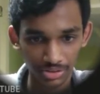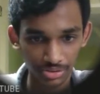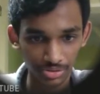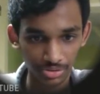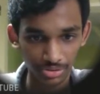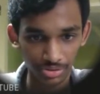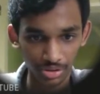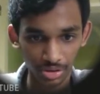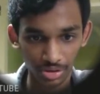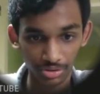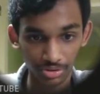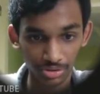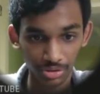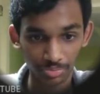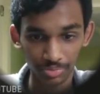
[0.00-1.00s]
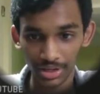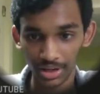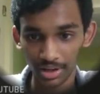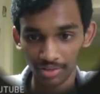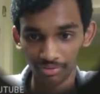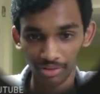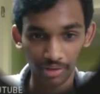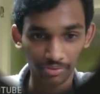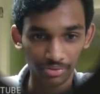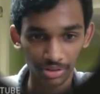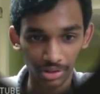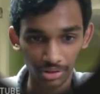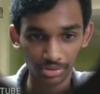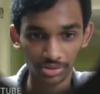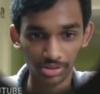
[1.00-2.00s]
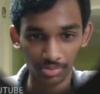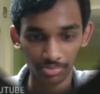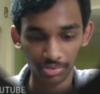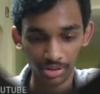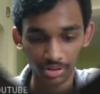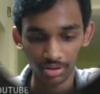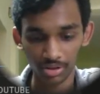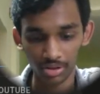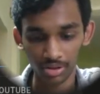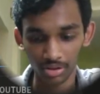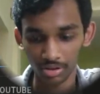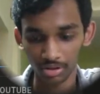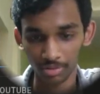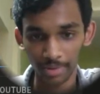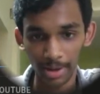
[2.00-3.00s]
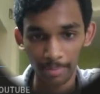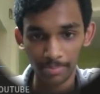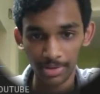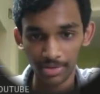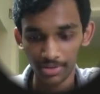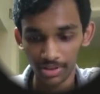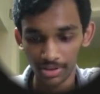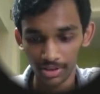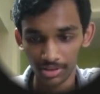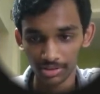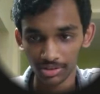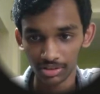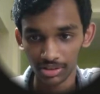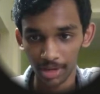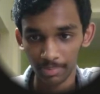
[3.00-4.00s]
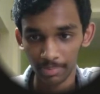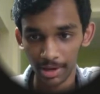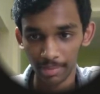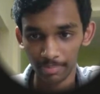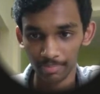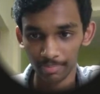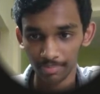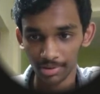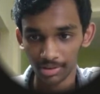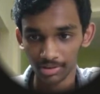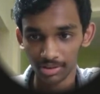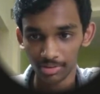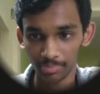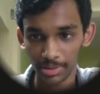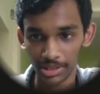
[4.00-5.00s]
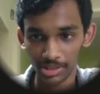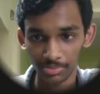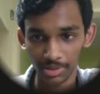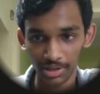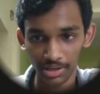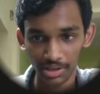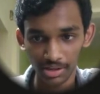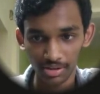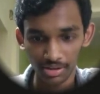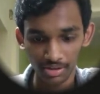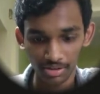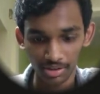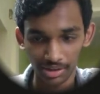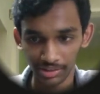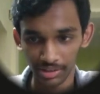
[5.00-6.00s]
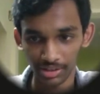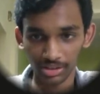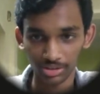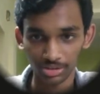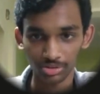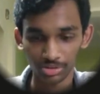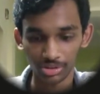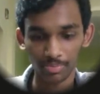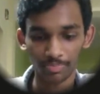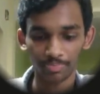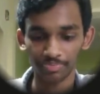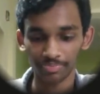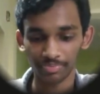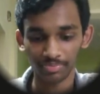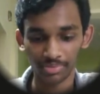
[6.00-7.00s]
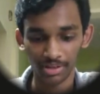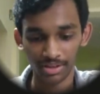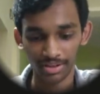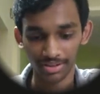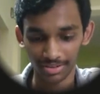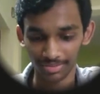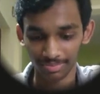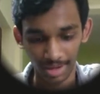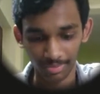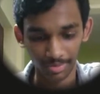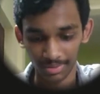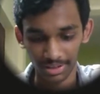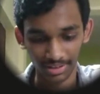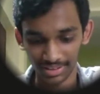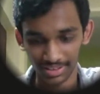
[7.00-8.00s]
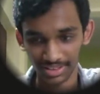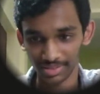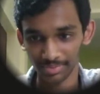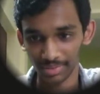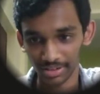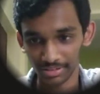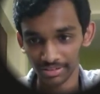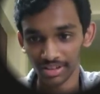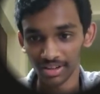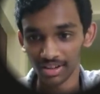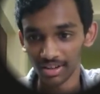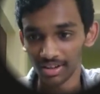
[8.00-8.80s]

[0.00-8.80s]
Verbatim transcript: I just use uh, YouTube DL if I have to download something. Um, MPV, I just type M and then paste my link and then it shows up. Blah blah blah. It doesn't matter.